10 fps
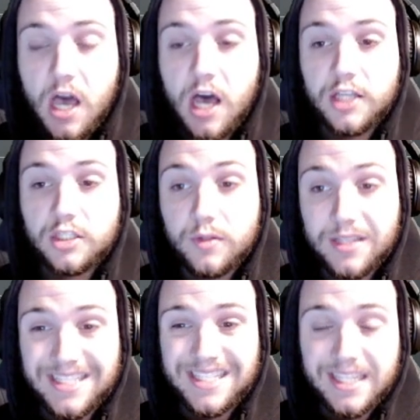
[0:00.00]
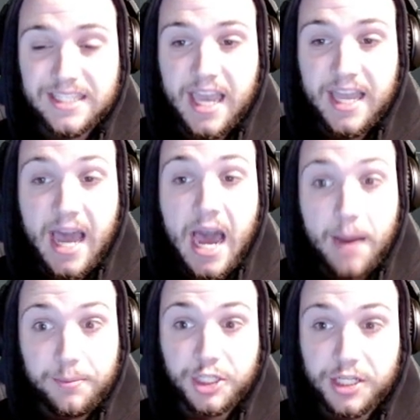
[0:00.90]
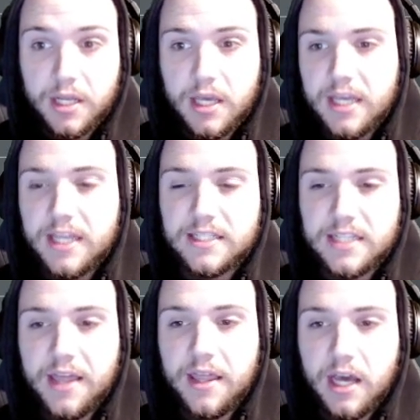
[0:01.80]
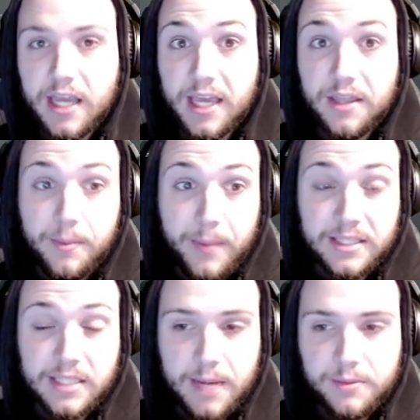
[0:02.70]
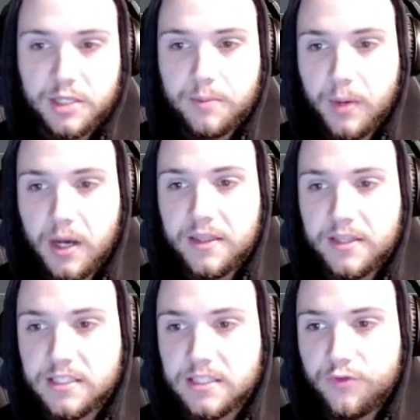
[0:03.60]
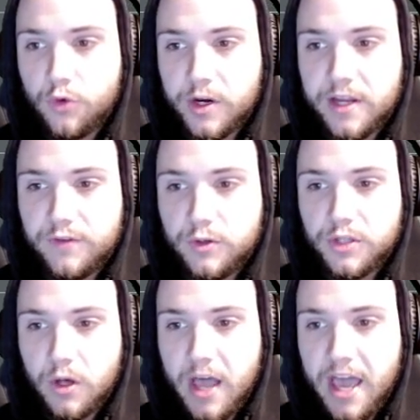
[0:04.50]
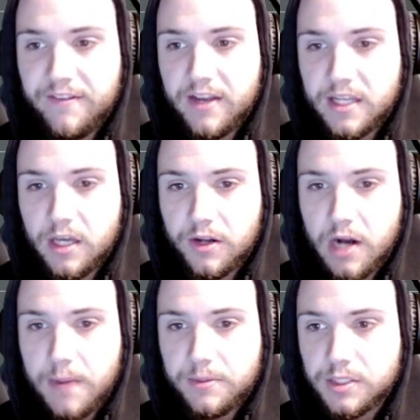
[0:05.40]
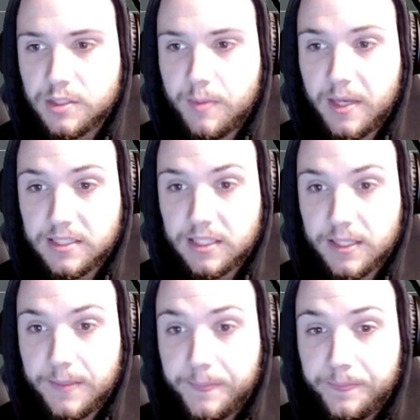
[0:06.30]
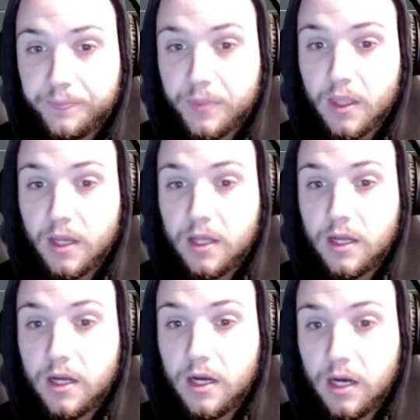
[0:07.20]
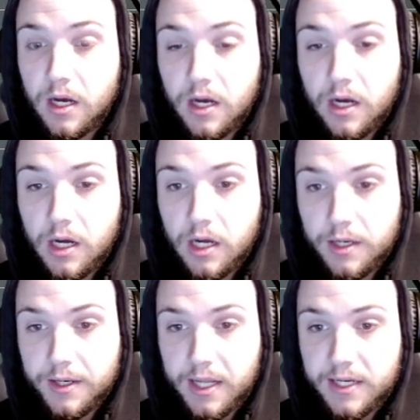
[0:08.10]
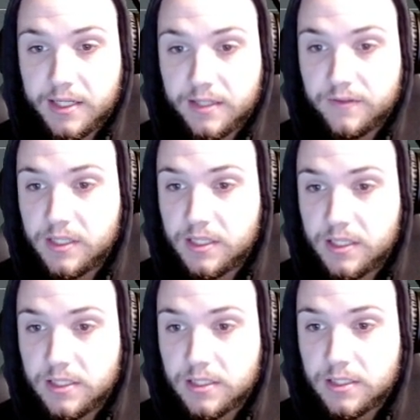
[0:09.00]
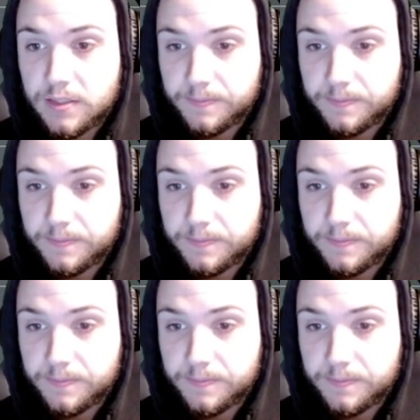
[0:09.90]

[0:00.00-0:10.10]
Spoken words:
So this is an option. It is not, again, the best option, but this is for if you don't have any other options, basically. Not any of these.